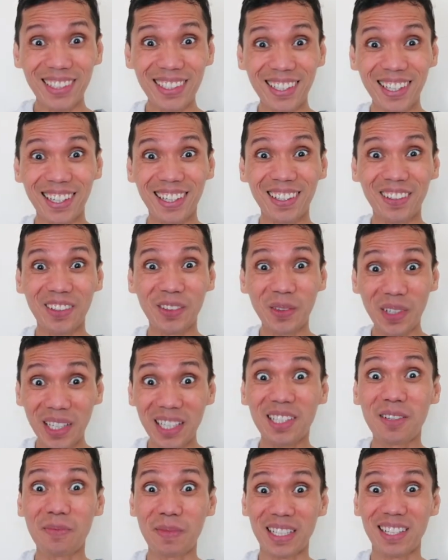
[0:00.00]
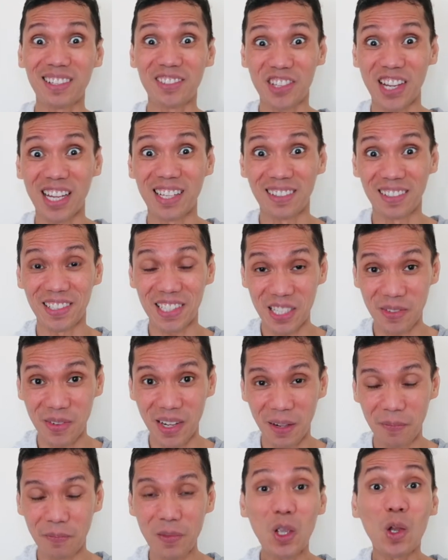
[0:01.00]
work the middle channel as
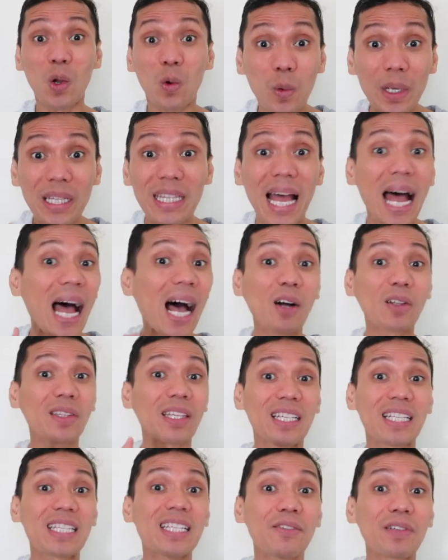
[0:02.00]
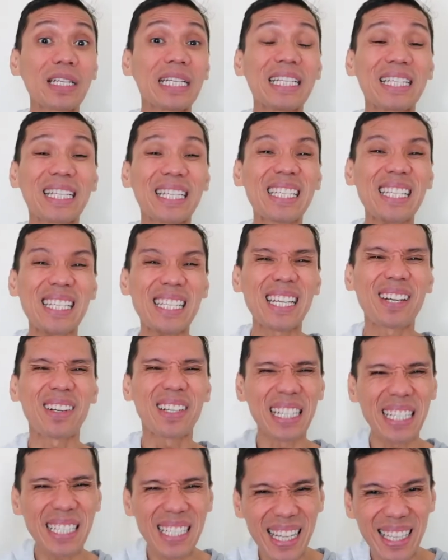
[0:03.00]
well, without us really
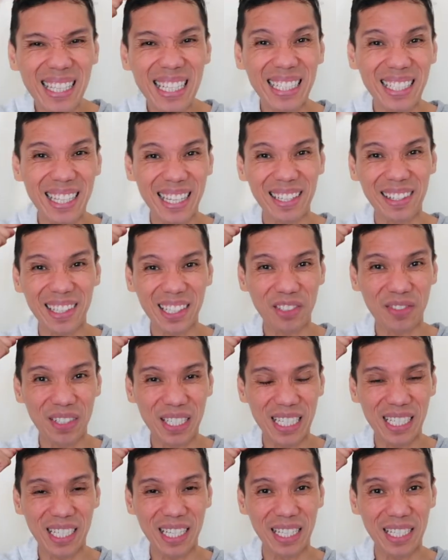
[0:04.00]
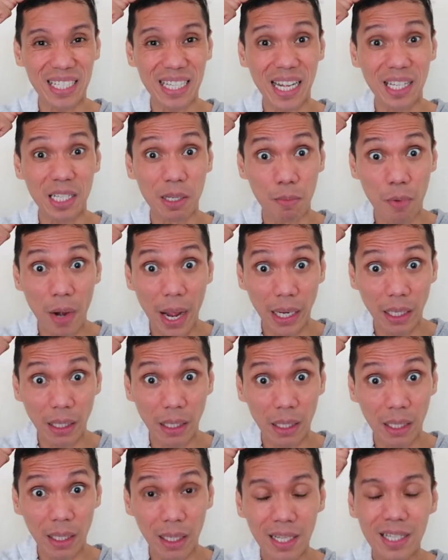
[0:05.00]
necessarily sending the electricity inside the brain.
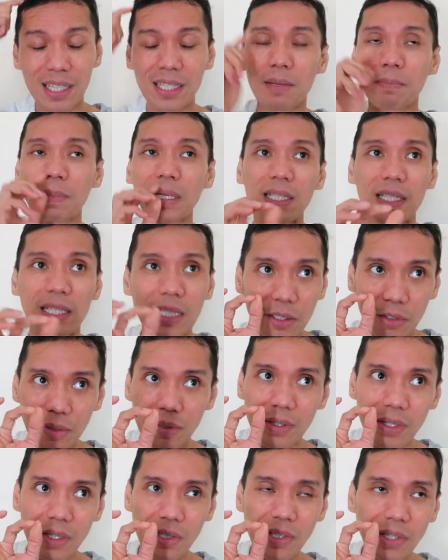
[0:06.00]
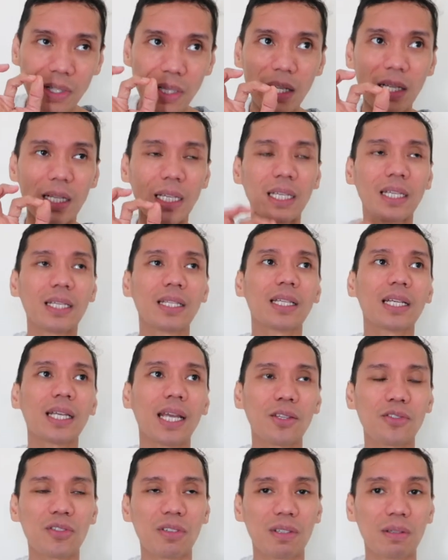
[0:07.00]
So because traditionally in the
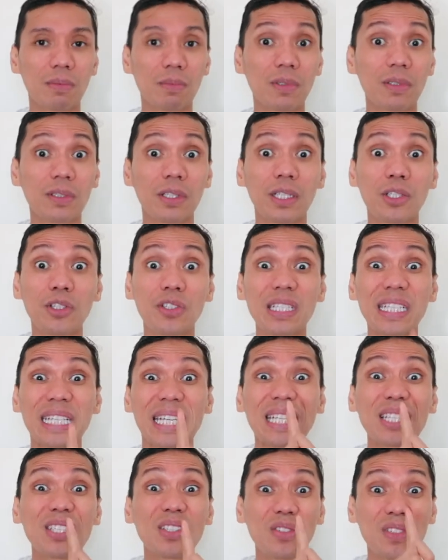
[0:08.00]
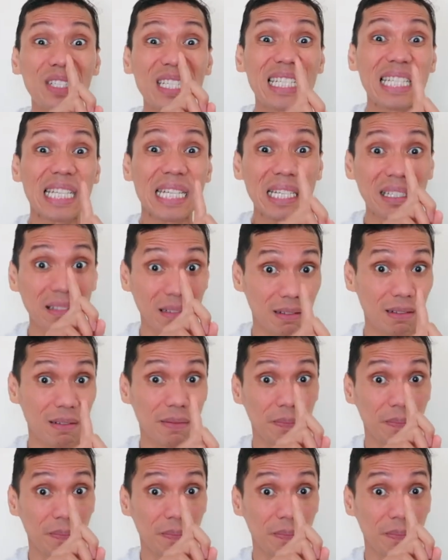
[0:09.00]
Kchechari Mudra, you need to seal